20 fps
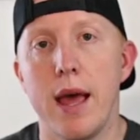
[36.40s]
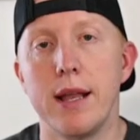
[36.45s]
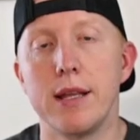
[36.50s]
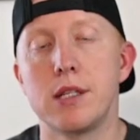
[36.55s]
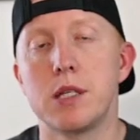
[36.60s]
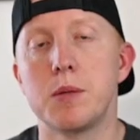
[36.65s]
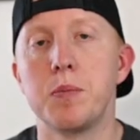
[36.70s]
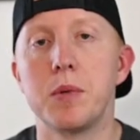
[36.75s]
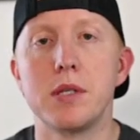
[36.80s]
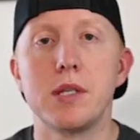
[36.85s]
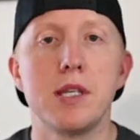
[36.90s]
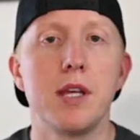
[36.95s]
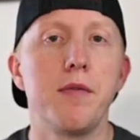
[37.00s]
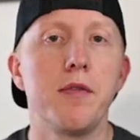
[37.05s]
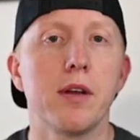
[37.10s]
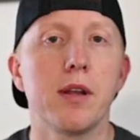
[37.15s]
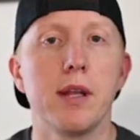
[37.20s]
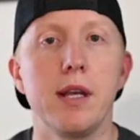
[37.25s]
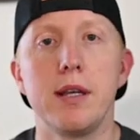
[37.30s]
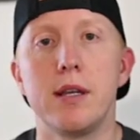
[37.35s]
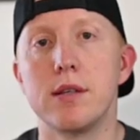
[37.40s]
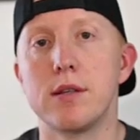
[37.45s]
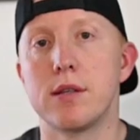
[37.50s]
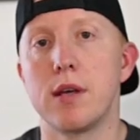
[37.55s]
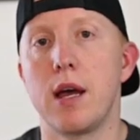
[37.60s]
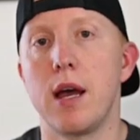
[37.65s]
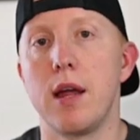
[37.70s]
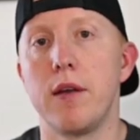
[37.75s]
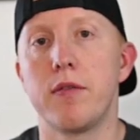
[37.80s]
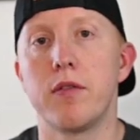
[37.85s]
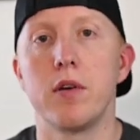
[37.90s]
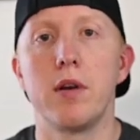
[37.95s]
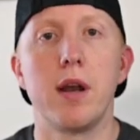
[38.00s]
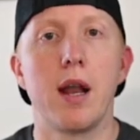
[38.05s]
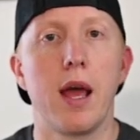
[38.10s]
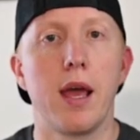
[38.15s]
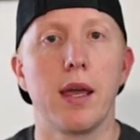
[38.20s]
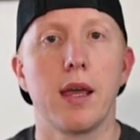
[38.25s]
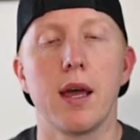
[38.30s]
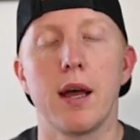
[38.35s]
and it's specifically designed for
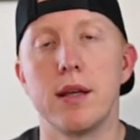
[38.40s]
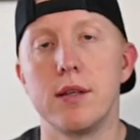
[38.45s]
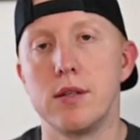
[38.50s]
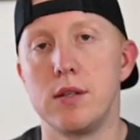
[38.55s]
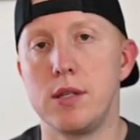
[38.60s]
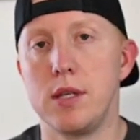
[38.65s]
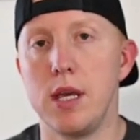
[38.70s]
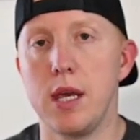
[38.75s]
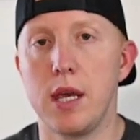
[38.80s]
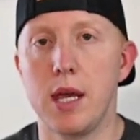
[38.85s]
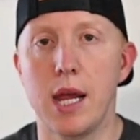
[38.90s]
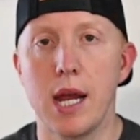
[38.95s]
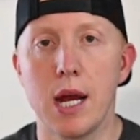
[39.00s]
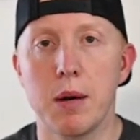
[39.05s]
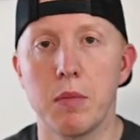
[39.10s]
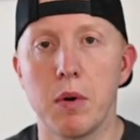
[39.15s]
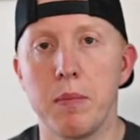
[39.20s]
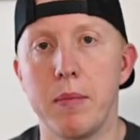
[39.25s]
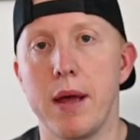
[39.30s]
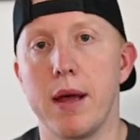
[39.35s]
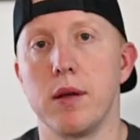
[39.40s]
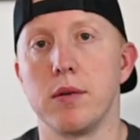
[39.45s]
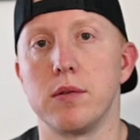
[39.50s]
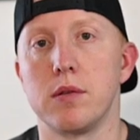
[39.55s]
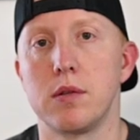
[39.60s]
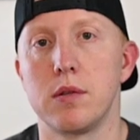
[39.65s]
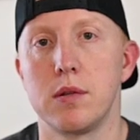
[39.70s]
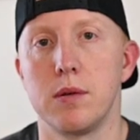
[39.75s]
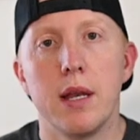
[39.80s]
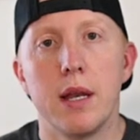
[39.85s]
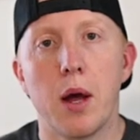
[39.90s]
Nikon Z camera mounts.